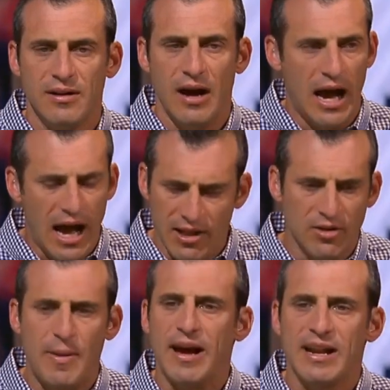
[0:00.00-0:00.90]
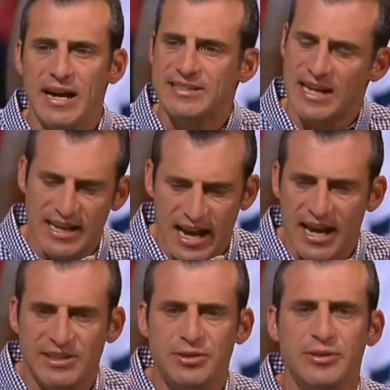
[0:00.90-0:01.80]
I look back in hindsight and I
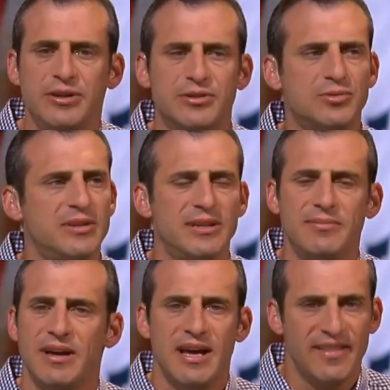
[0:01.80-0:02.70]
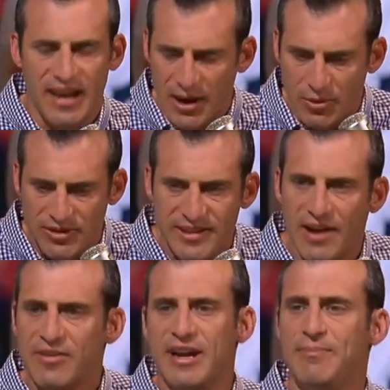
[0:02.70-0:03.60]
had 2 years with him that I will
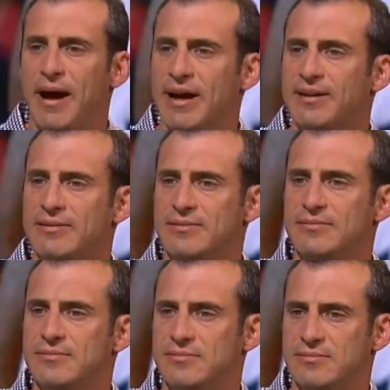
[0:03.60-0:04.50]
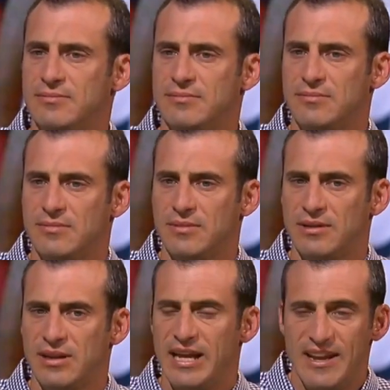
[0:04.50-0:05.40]
never get back.
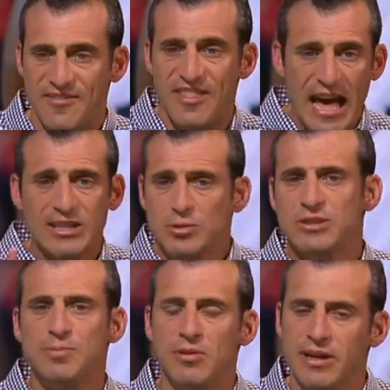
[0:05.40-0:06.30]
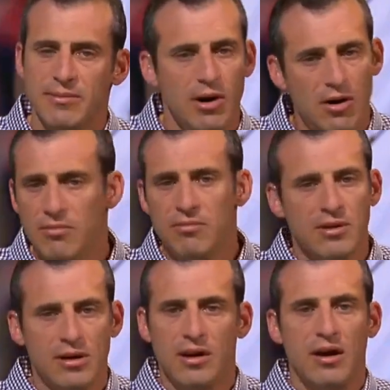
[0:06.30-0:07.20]
If that's what's pulling him home,
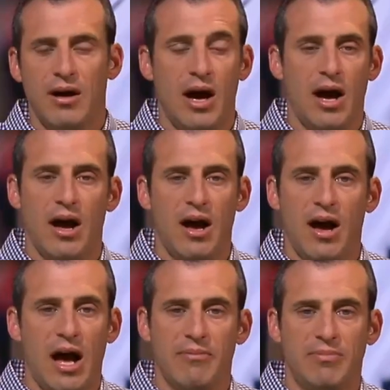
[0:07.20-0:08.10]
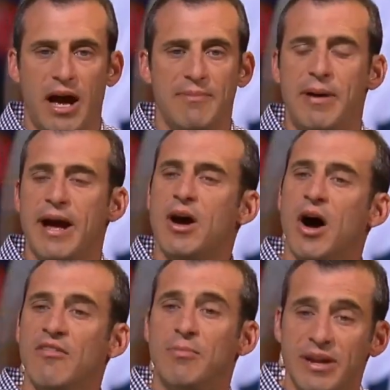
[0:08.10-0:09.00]
I'd back
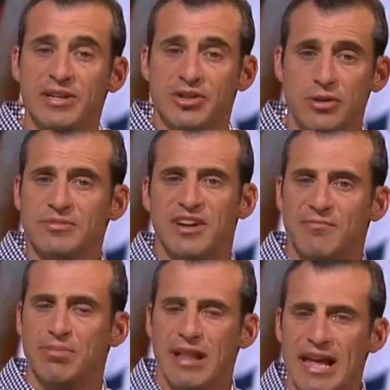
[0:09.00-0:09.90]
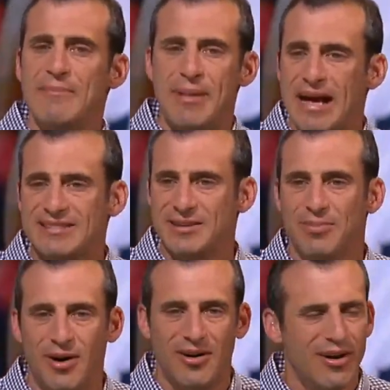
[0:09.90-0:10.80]
off. But in terms of playing
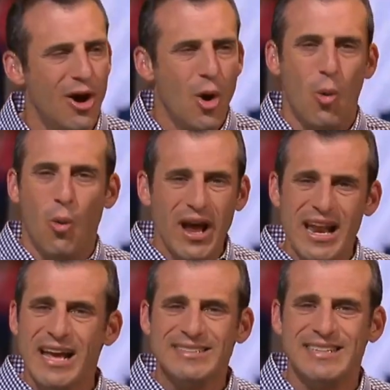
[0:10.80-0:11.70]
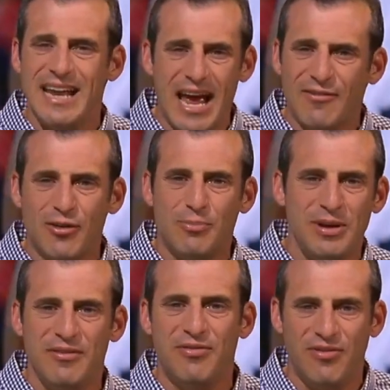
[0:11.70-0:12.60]
basketball, when has it ever
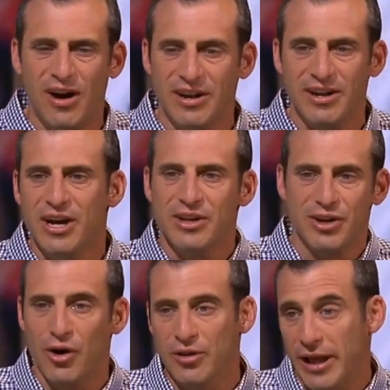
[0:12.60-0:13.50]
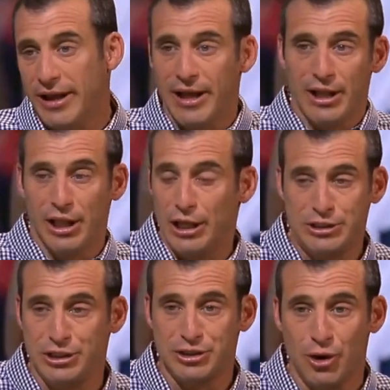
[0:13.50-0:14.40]
been fun to go and like, let's
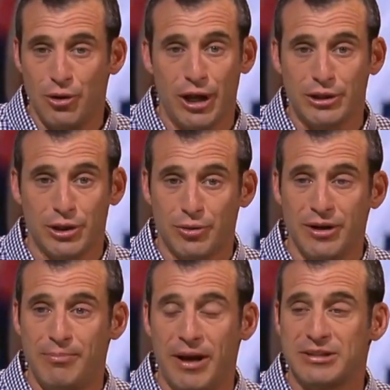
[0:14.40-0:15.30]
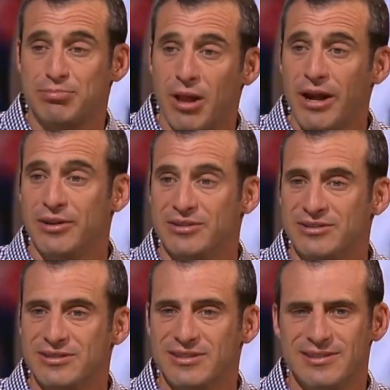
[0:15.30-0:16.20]
just go get the 3 best players?
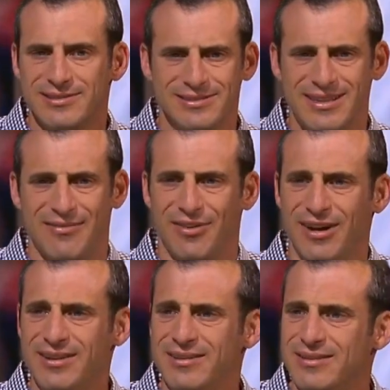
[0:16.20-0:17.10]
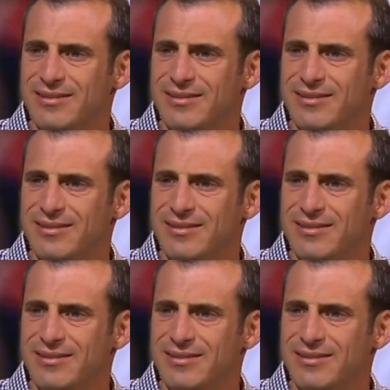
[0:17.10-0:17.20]
It's not fun.